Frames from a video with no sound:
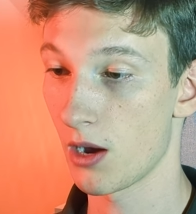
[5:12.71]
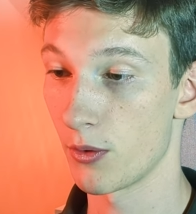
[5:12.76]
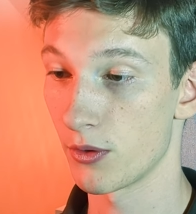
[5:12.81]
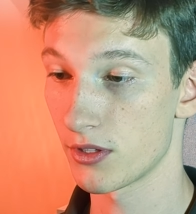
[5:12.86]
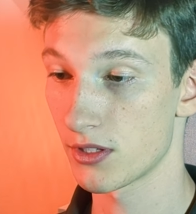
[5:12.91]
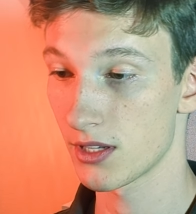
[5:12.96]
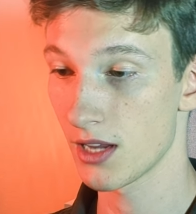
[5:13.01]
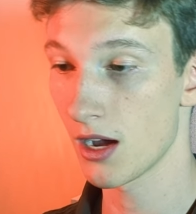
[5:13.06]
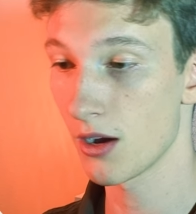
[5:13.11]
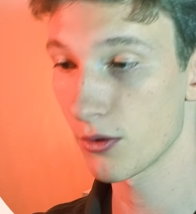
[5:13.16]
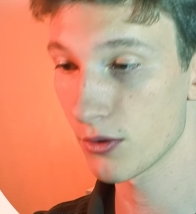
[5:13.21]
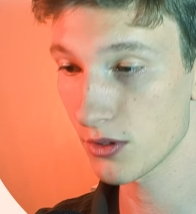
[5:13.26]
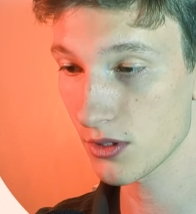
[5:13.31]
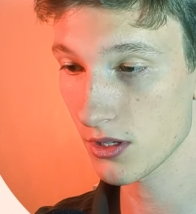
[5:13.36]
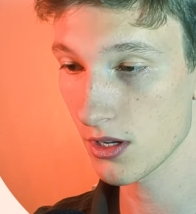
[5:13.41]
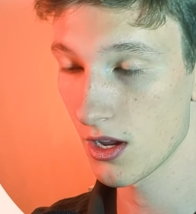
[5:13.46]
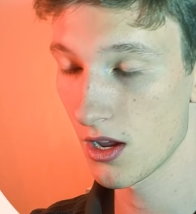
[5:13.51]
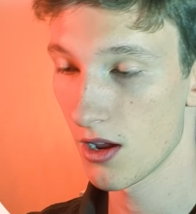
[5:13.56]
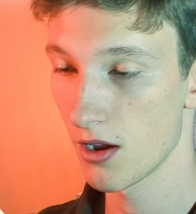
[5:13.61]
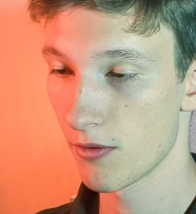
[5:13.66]
sounds.
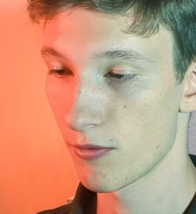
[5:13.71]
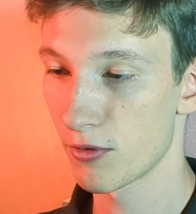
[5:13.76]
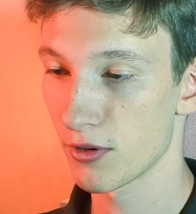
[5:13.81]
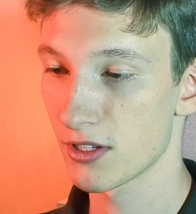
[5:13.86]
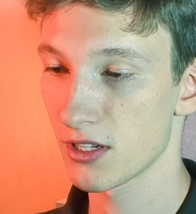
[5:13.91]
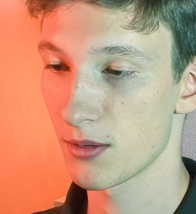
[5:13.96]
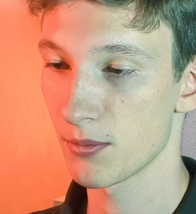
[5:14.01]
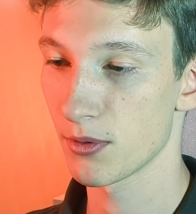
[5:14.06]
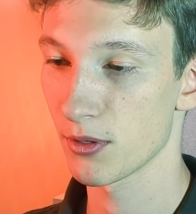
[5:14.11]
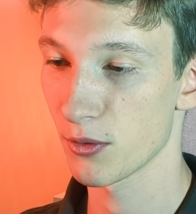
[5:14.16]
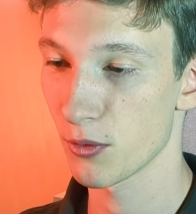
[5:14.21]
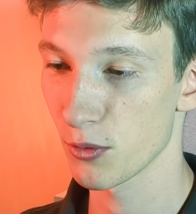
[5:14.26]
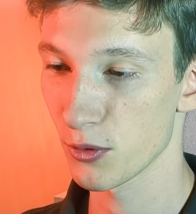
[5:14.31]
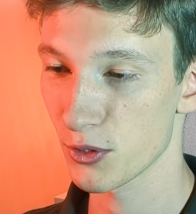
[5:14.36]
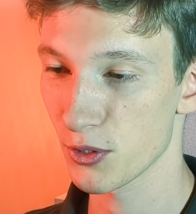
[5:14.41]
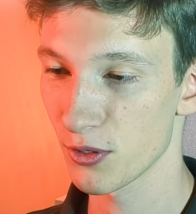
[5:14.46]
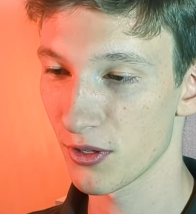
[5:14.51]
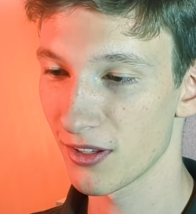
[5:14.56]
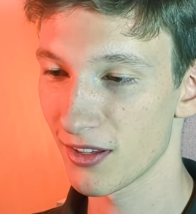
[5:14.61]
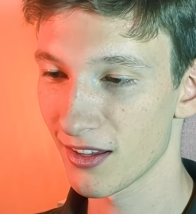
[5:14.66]
For example,
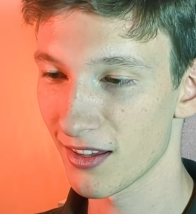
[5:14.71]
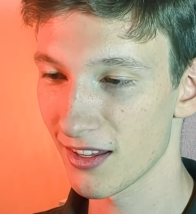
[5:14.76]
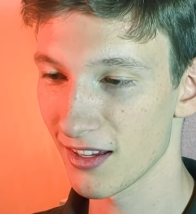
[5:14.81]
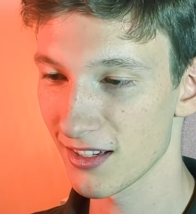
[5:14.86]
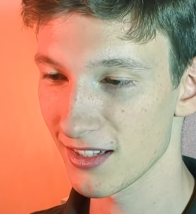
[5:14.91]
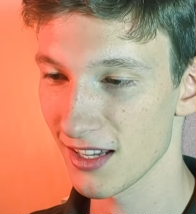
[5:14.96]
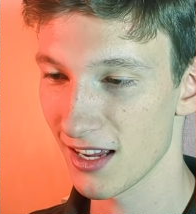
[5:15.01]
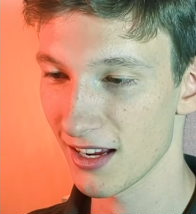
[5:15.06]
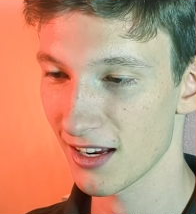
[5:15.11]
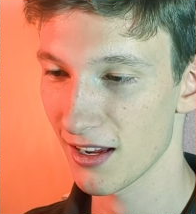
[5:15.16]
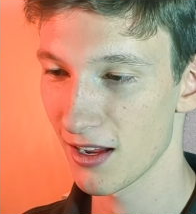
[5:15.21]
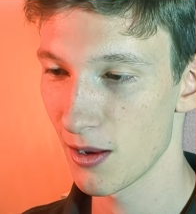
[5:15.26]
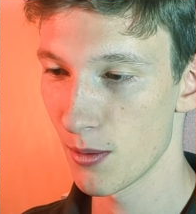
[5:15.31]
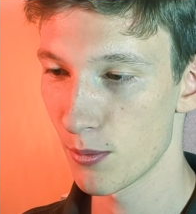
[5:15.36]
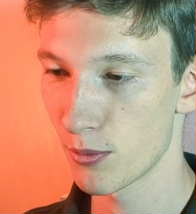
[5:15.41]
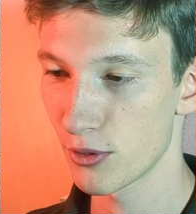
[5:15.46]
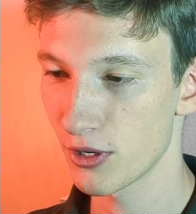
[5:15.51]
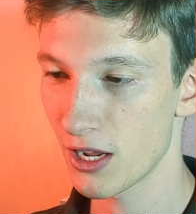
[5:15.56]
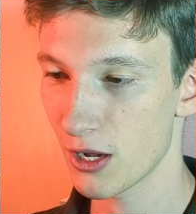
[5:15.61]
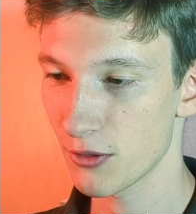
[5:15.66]
also little things like
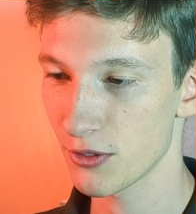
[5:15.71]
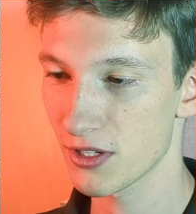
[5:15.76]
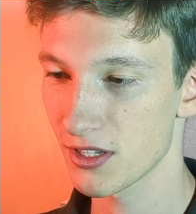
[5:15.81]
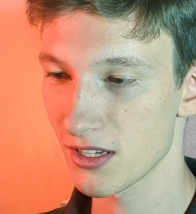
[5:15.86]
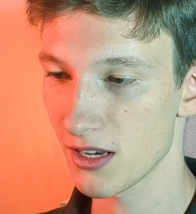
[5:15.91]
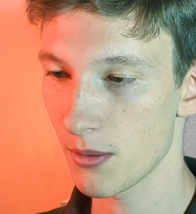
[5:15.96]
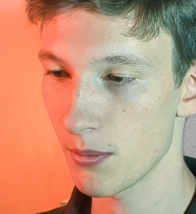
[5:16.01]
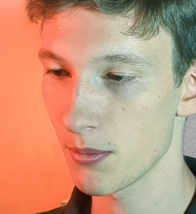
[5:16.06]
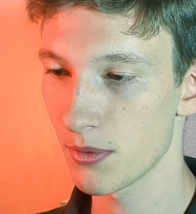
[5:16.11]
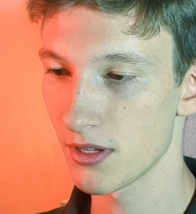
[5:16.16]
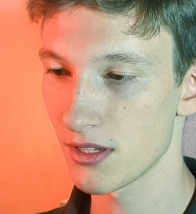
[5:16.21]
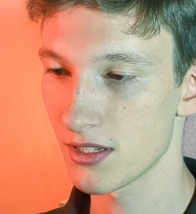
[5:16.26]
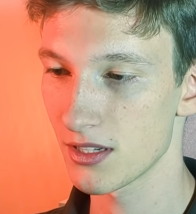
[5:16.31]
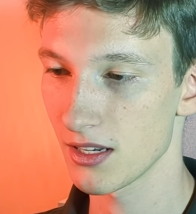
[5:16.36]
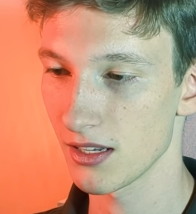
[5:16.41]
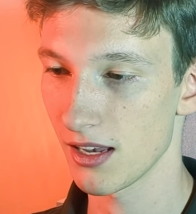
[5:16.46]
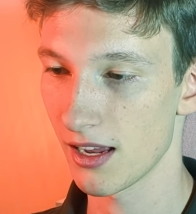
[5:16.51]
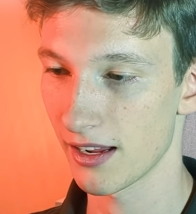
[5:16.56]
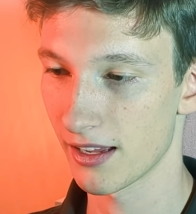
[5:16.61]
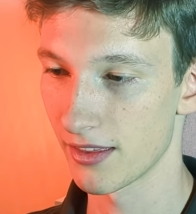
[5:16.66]
pronounce numbers
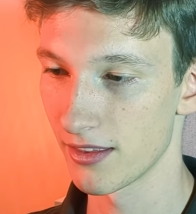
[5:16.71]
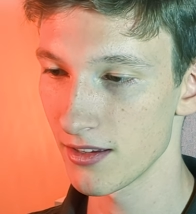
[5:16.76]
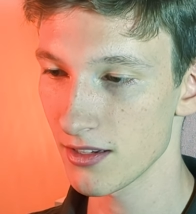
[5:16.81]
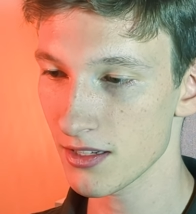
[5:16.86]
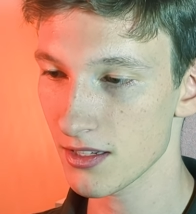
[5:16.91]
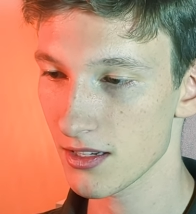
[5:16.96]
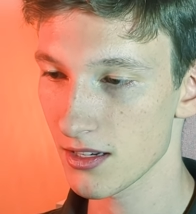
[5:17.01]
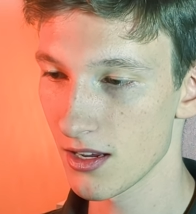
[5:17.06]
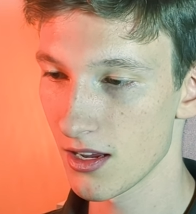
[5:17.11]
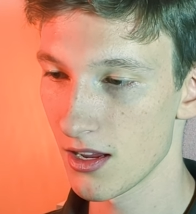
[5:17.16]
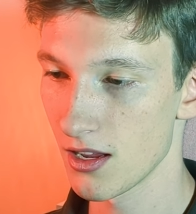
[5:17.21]
like this.